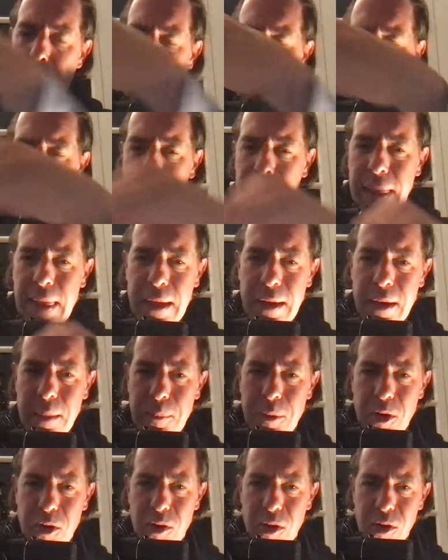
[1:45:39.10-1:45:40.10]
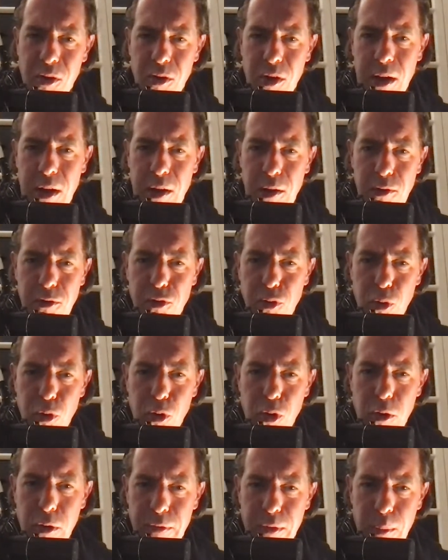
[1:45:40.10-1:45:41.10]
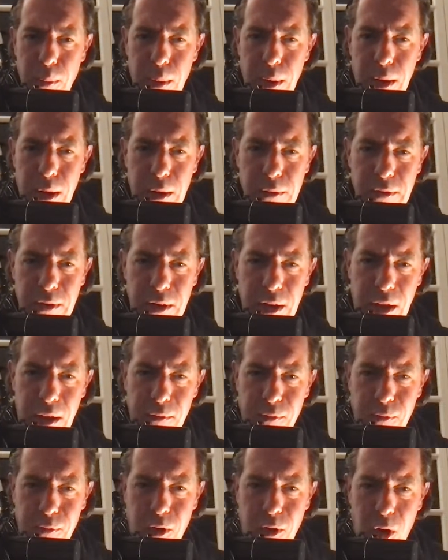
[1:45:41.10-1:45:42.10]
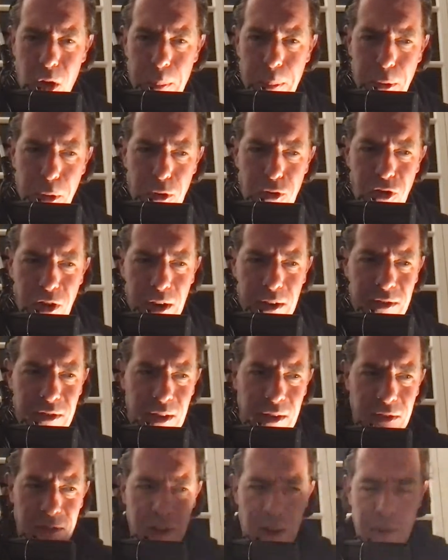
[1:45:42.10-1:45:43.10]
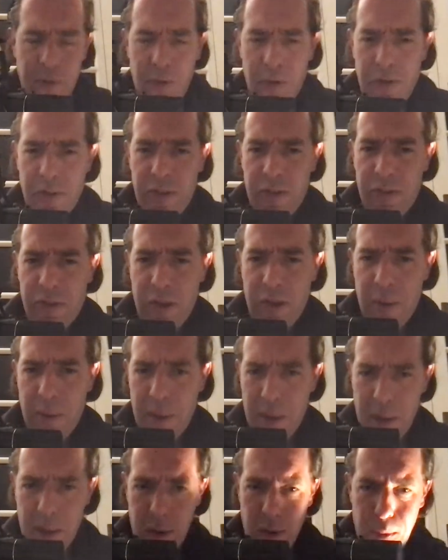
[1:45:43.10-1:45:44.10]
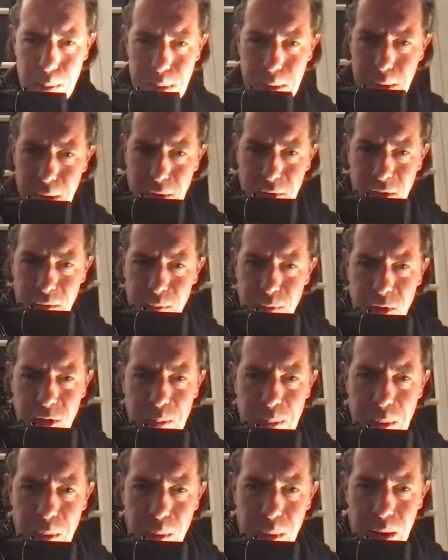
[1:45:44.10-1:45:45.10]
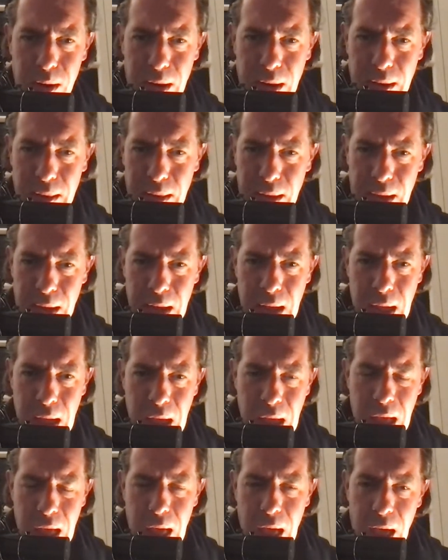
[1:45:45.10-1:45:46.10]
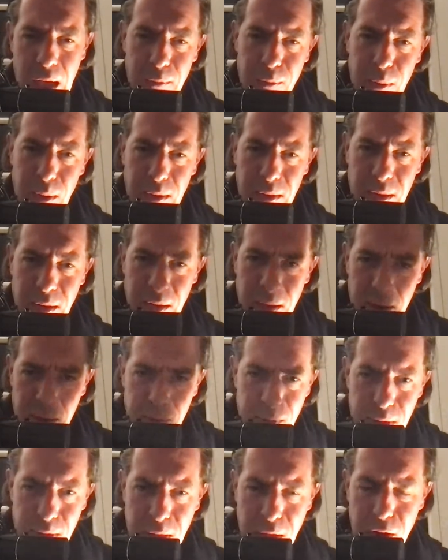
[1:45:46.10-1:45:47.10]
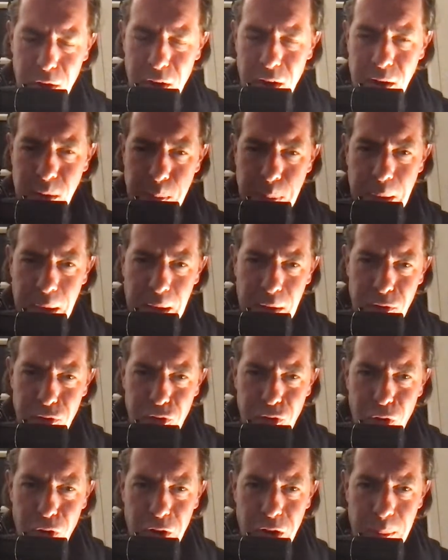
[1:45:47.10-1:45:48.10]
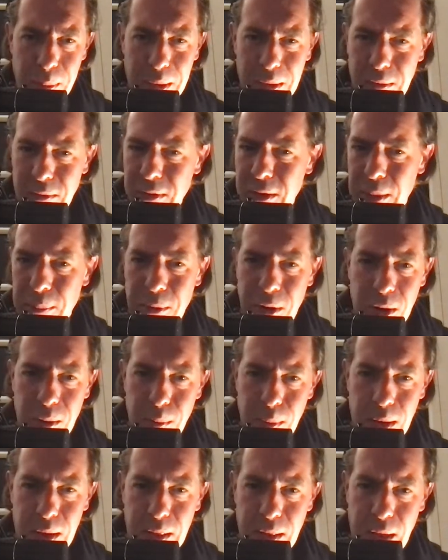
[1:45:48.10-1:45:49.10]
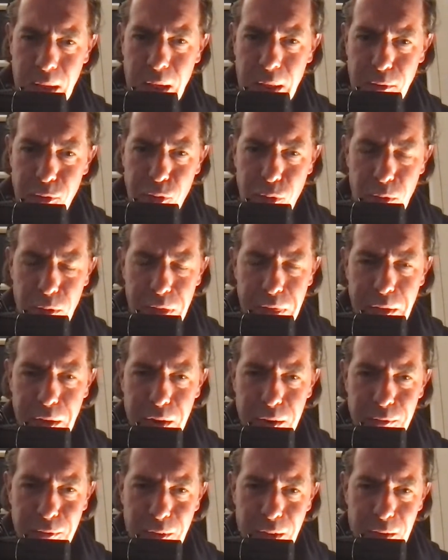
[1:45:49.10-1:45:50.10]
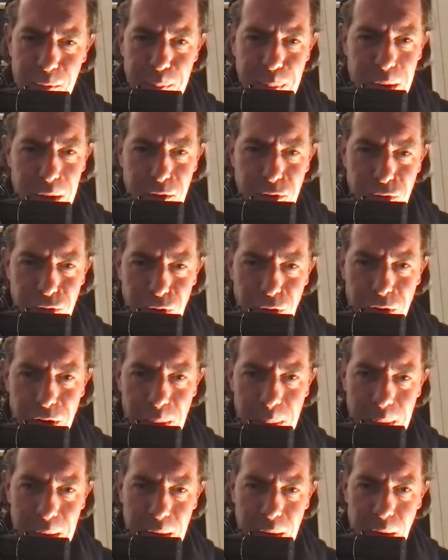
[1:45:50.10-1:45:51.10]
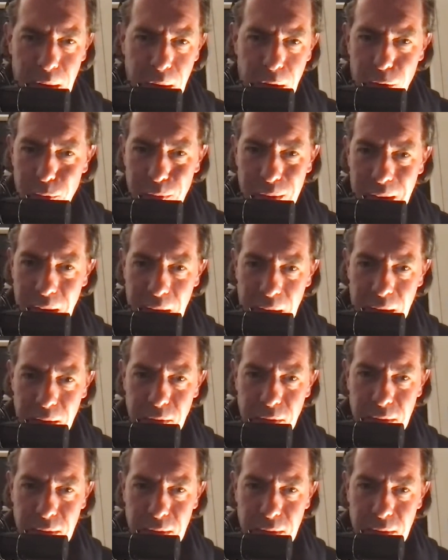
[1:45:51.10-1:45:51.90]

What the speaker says: And then I'm going on a little tour of the world, and I've got a project in San Francisco, I hope, because I've just been I've read the 13-page document, and I'm going to read the 135-page document overnight.